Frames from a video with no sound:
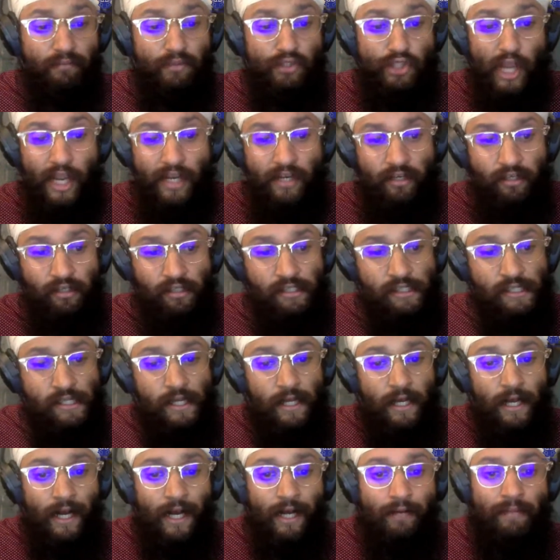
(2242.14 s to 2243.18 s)
from China.
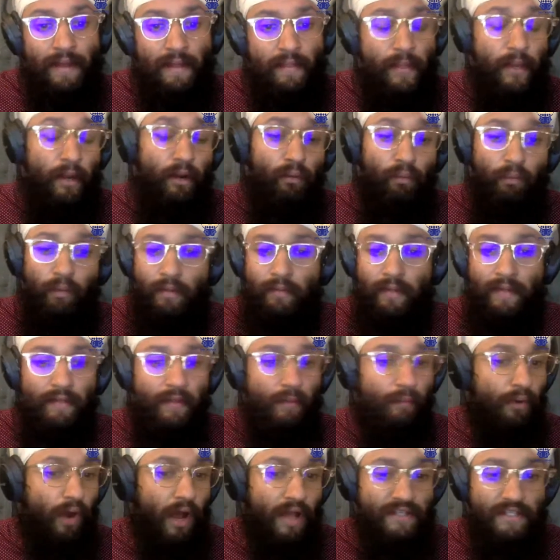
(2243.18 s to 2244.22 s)
And they're in
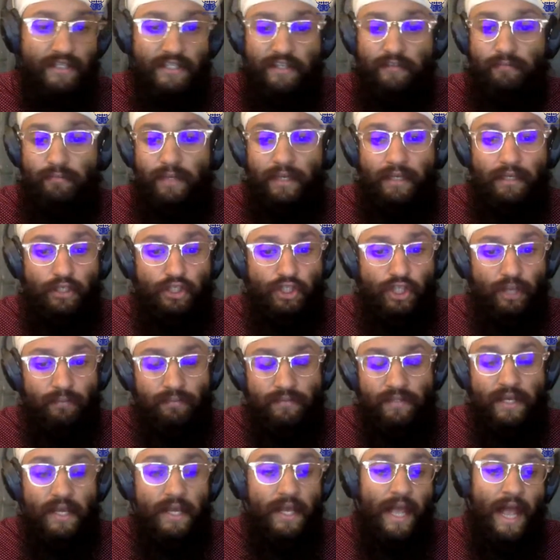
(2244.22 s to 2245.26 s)
the process of being
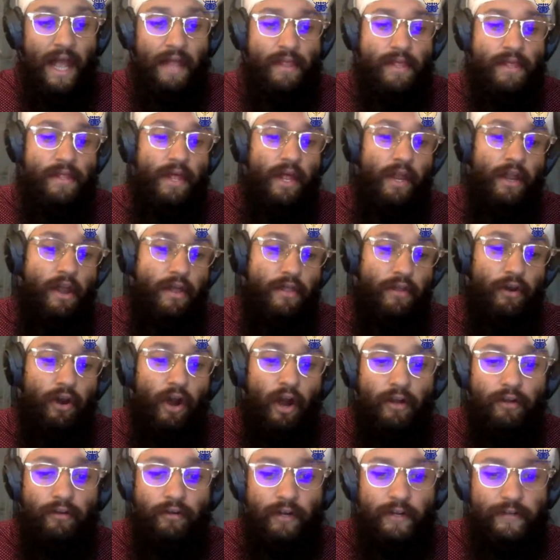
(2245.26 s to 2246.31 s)
shipped. And then another
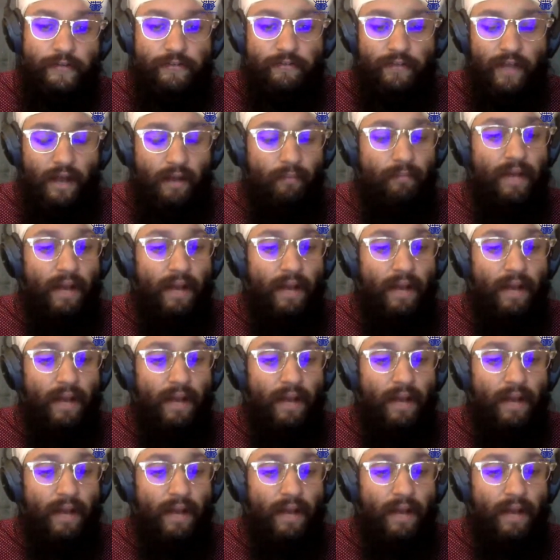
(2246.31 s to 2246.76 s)
100 is